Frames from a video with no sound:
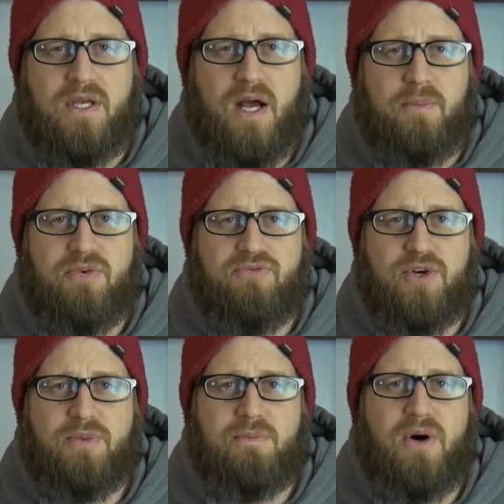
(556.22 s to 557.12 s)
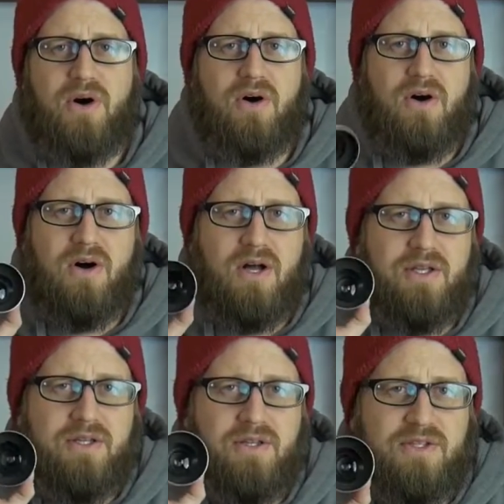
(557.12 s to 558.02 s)
I'm going to film them all
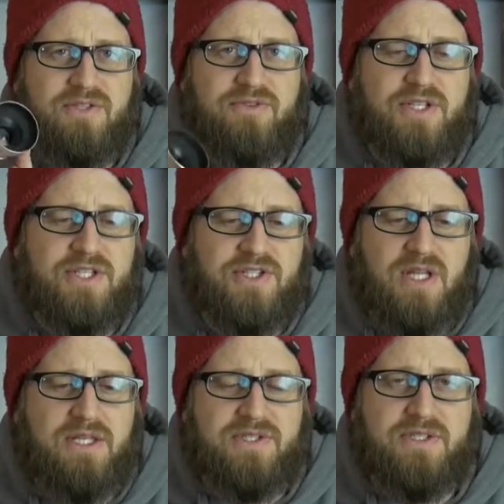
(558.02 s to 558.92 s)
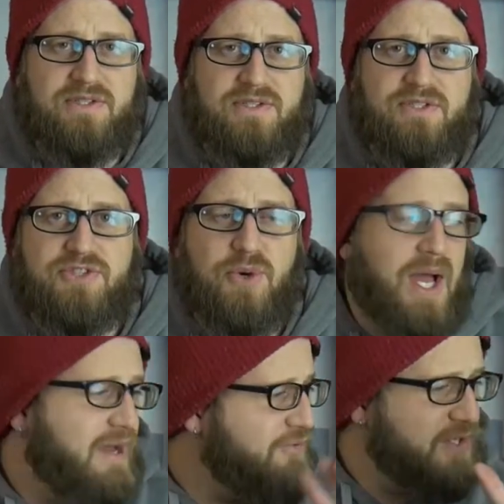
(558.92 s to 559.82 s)
on these vintage lenses. So
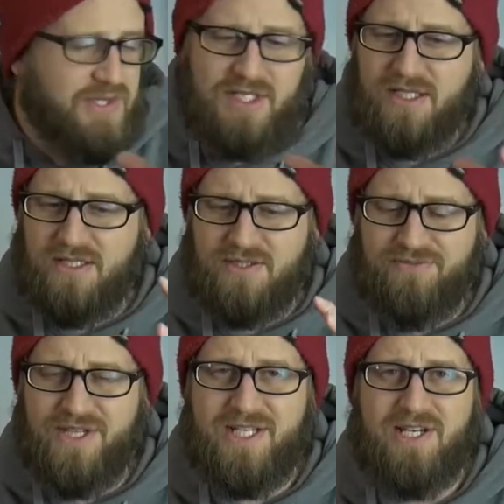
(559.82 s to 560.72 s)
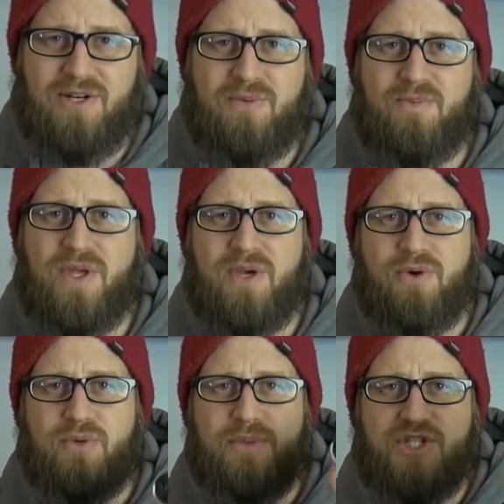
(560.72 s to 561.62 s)
everything in this video
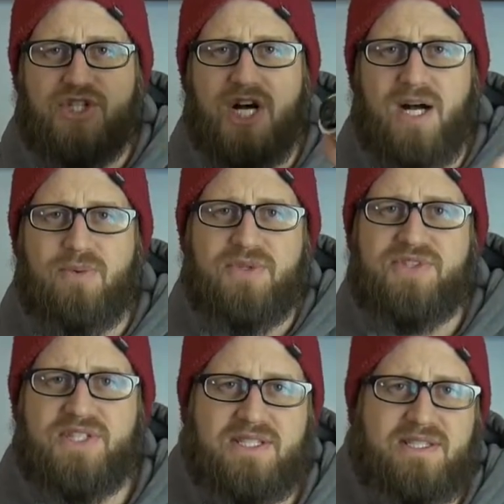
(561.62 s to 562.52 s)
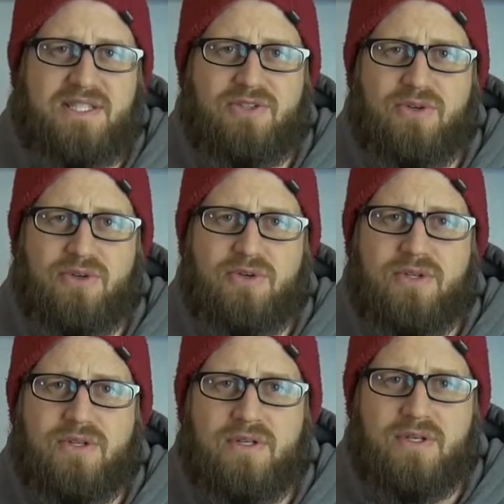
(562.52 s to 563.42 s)
will be shot with
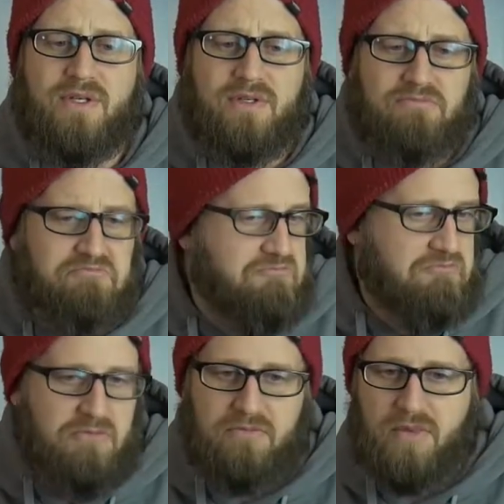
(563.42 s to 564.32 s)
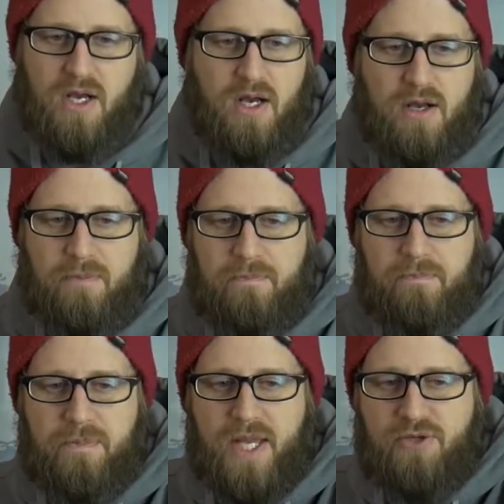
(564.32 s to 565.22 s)
60-year-old
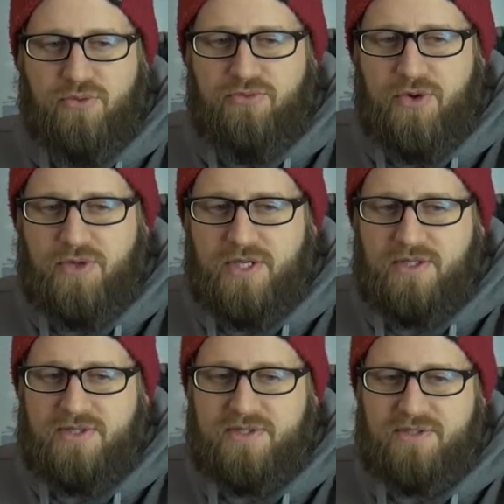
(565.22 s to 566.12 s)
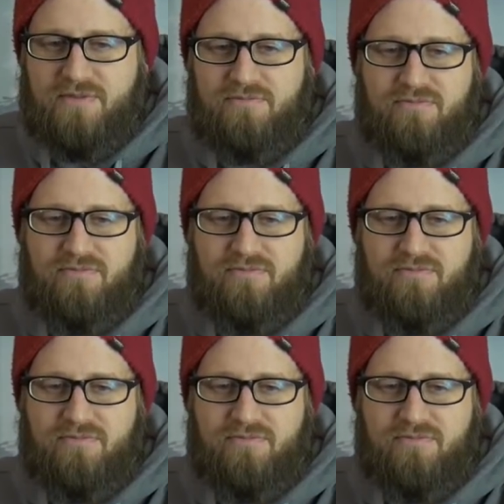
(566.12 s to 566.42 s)
manual focus